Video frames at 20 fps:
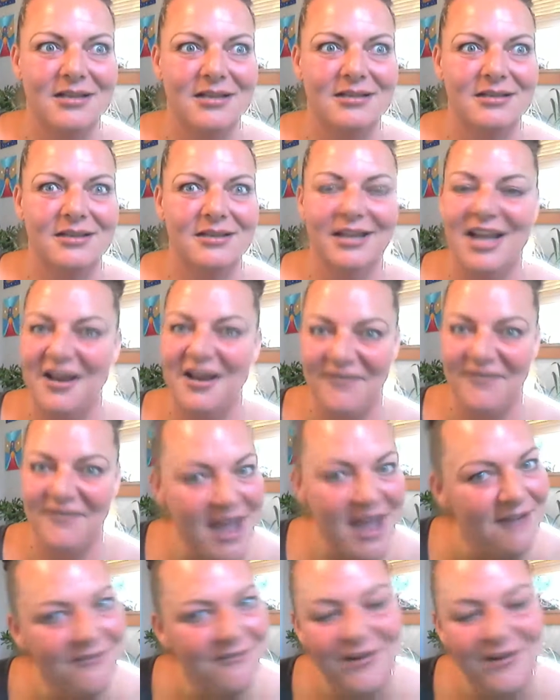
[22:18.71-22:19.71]
love
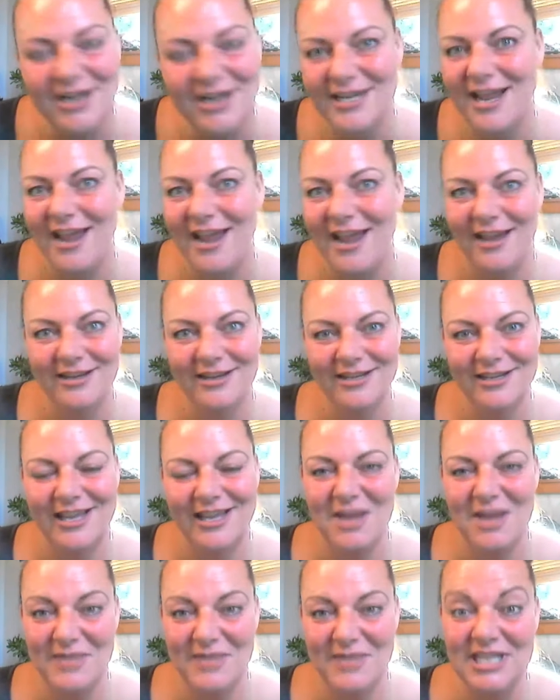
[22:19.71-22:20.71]
every day.
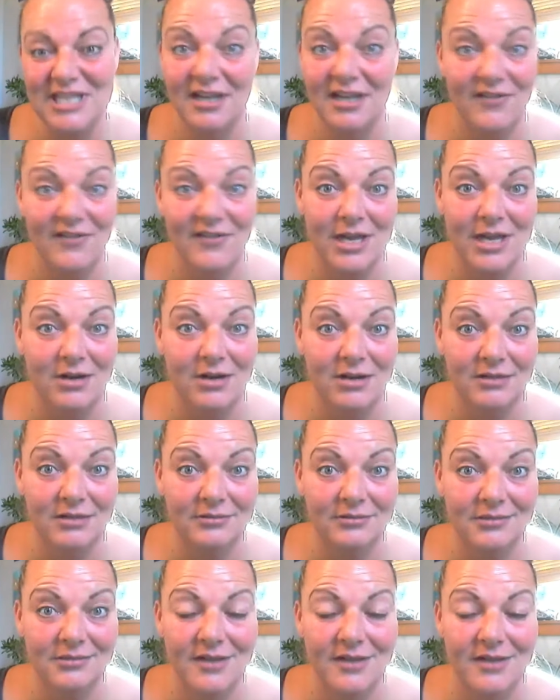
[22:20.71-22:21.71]
And that means loving it
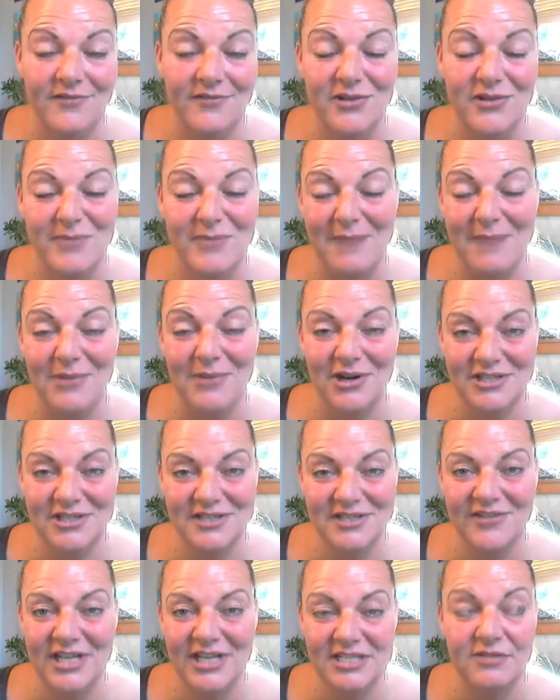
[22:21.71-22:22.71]
all, even the bad
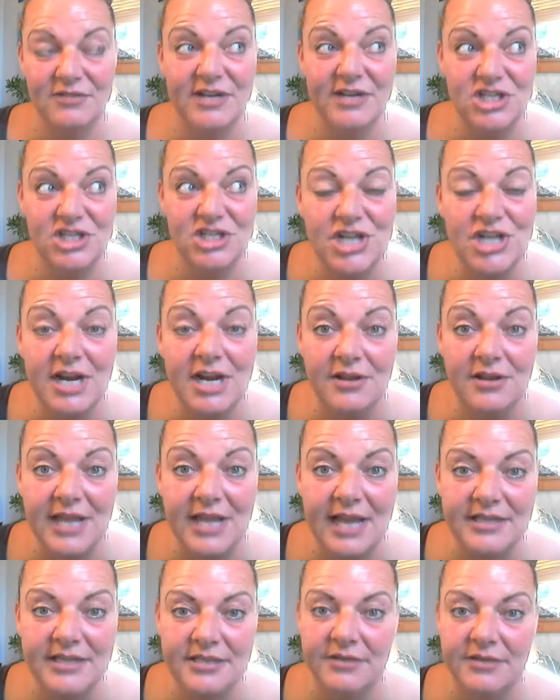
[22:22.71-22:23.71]
parts of it. So I share
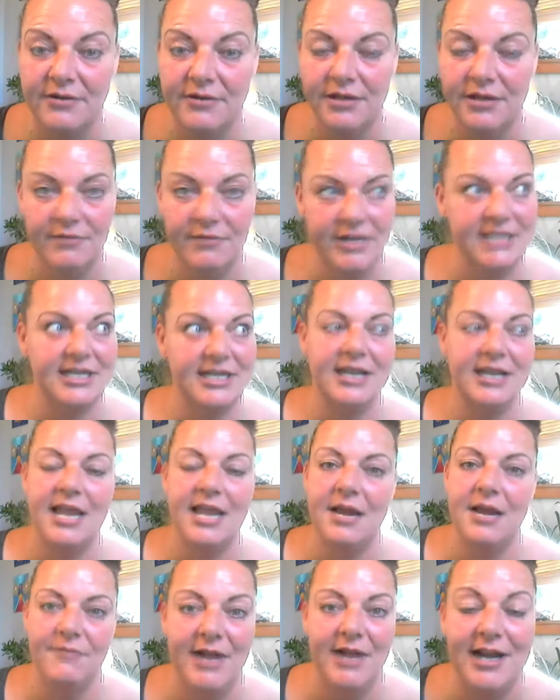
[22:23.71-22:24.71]
that too. On the weeks I
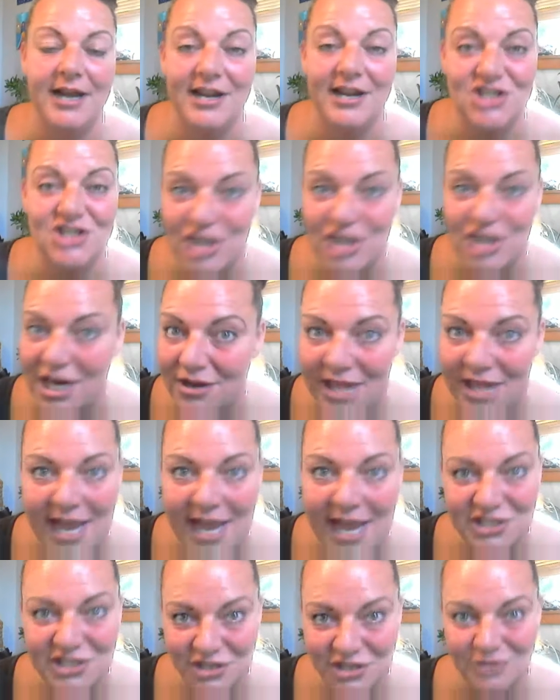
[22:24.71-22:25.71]
gain weight, I share
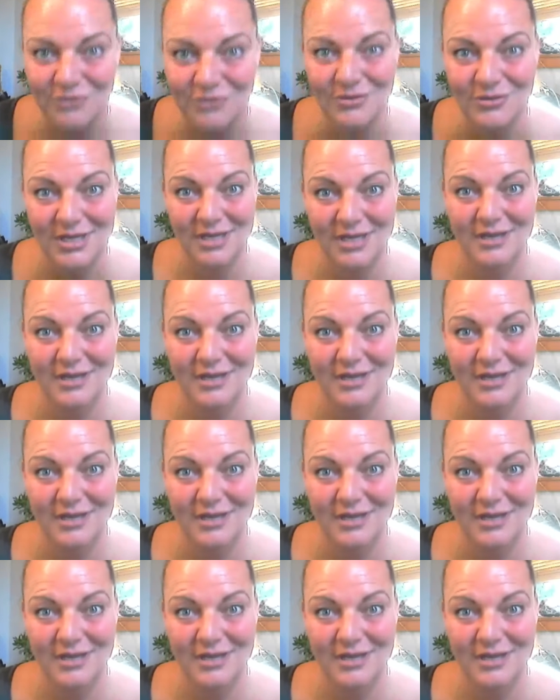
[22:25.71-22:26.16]
that too.